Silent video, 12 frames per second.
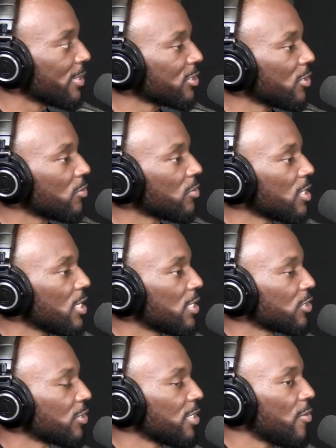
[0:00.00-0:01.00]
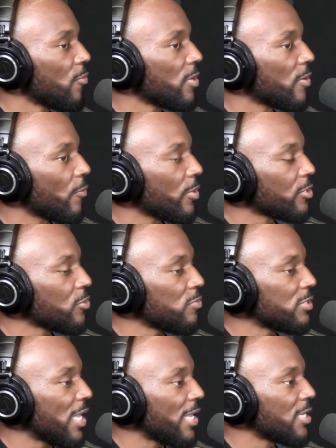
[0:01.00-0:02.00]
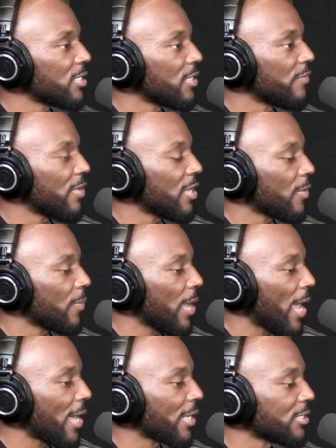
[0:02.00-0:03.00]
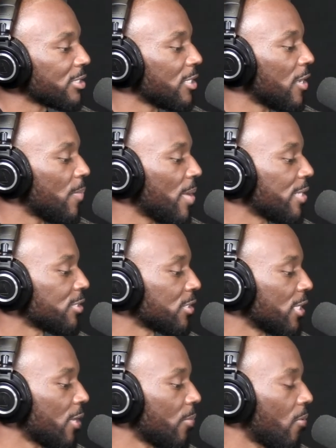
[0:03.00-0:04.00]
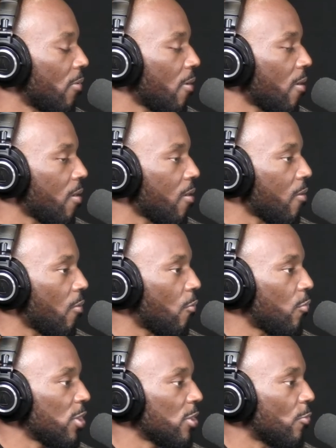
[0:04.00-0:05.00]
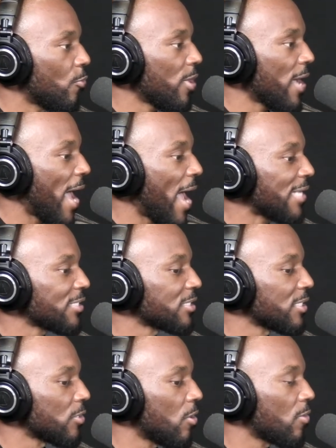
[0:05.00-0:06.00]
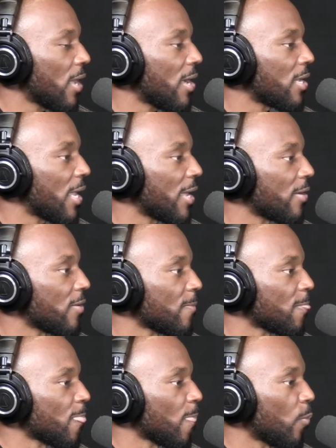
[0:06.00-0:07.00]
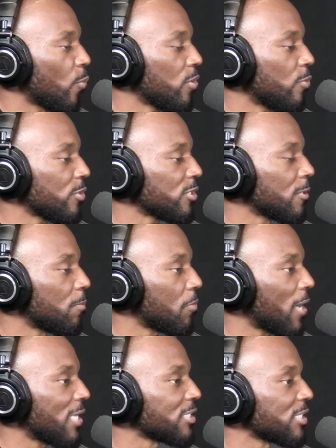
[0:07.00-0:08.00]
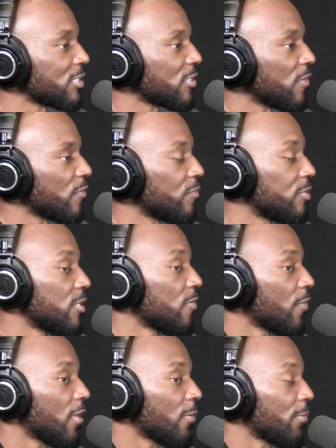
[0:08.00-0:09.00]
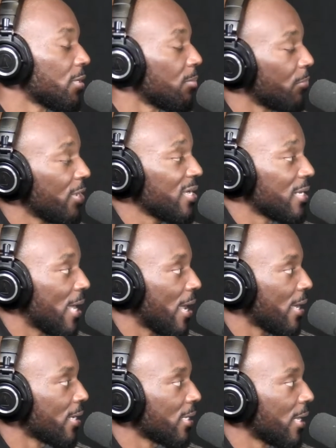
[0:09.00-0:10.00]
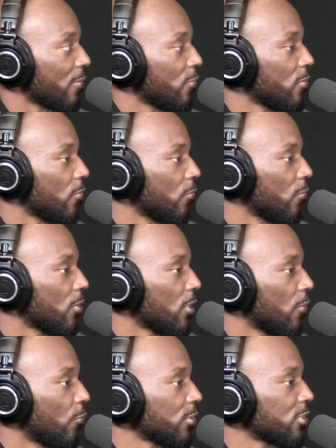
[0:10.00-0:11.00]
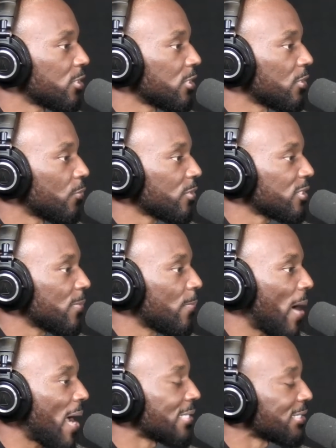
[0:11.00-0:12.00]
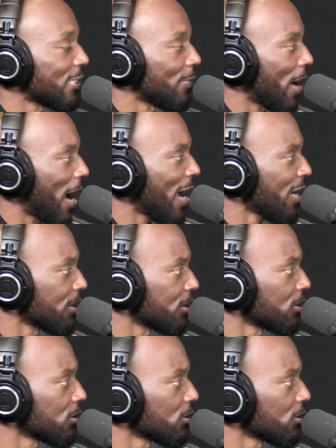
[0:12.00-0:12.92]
And so then when you take a developing act into a major label, what has to go down? Like, what's the process of developing and breaking that act? Like, what's the mindset behind it?